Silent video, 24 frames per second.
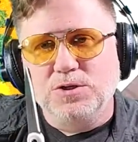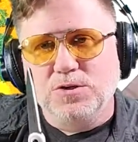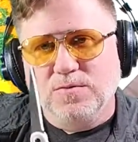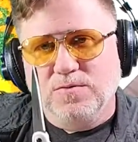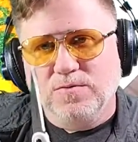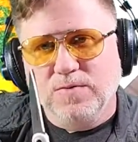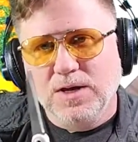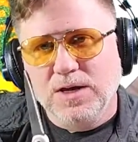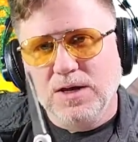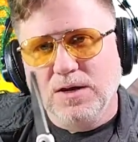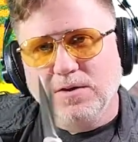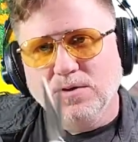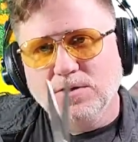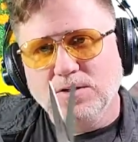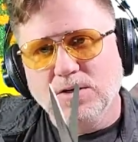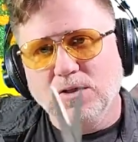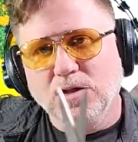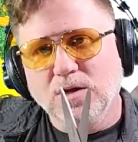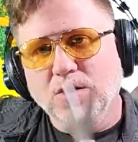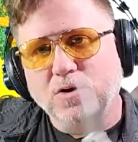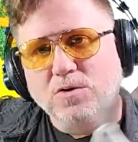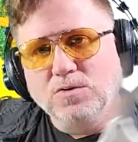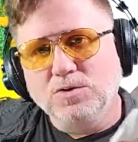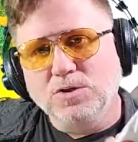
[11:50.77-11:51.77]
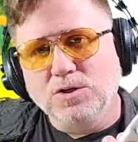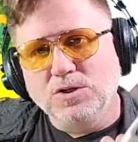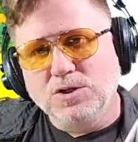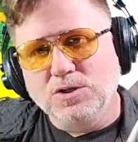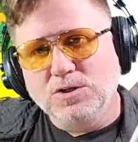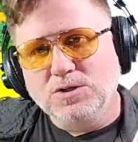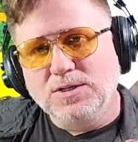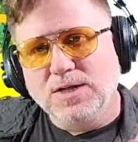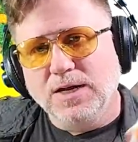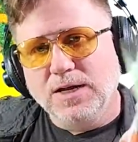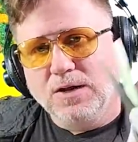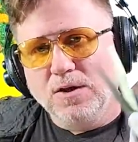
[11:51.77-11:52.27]
your fingers in the holes. You can
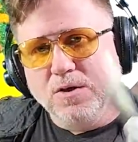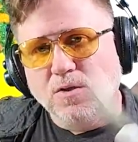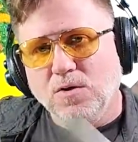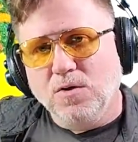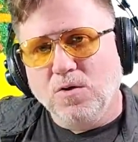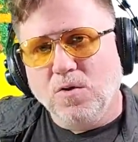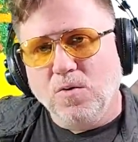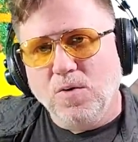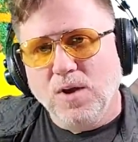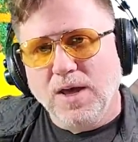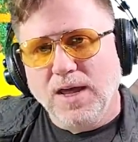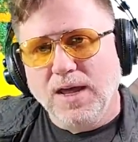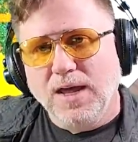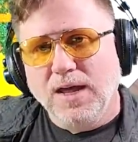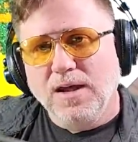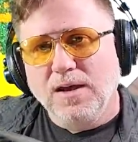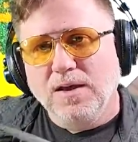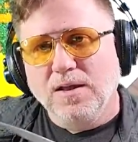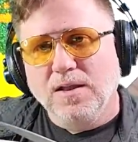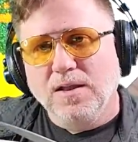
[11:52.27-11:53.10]
just take your whole hand